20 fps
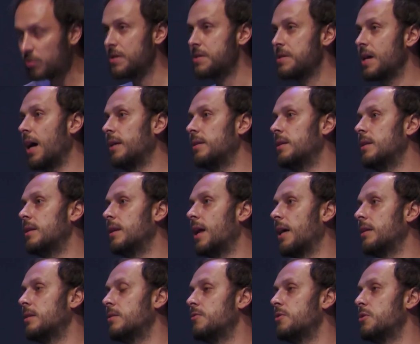decided in
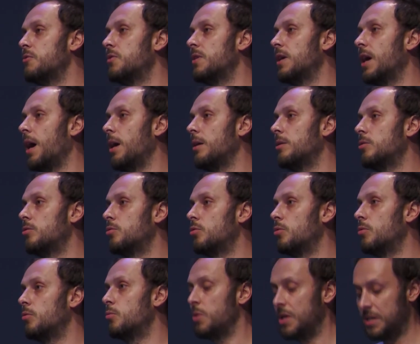nineteen fifty-eight
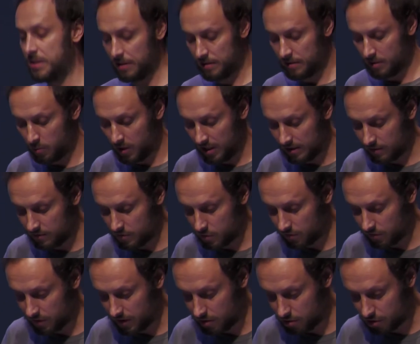to visit the victims
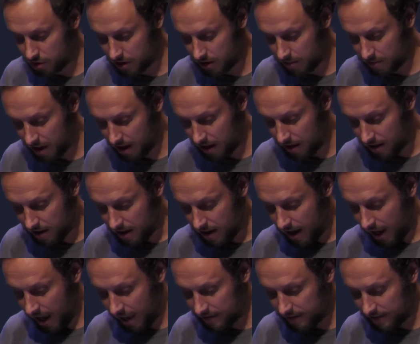of Hiroshima
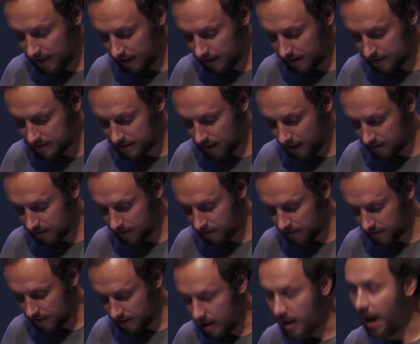and Nagasaki,
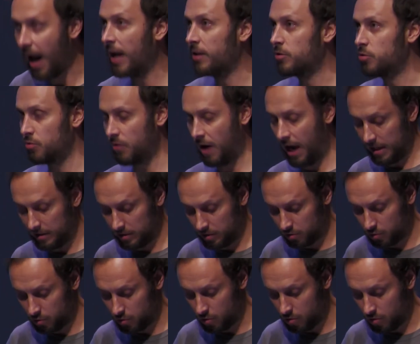and to write
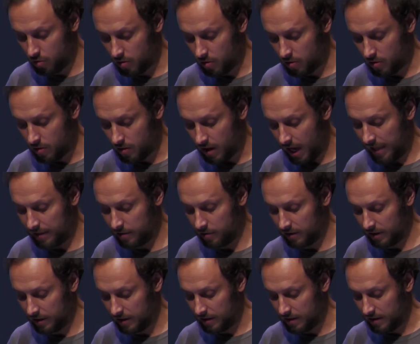to
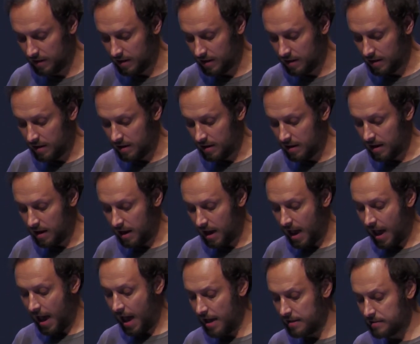Eatherly.
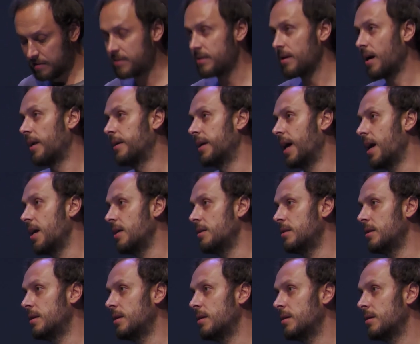As an
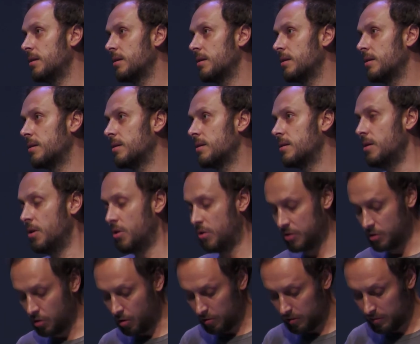eighty
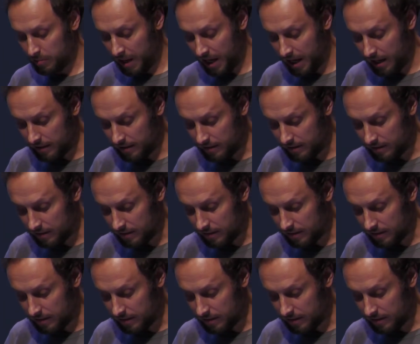years old man,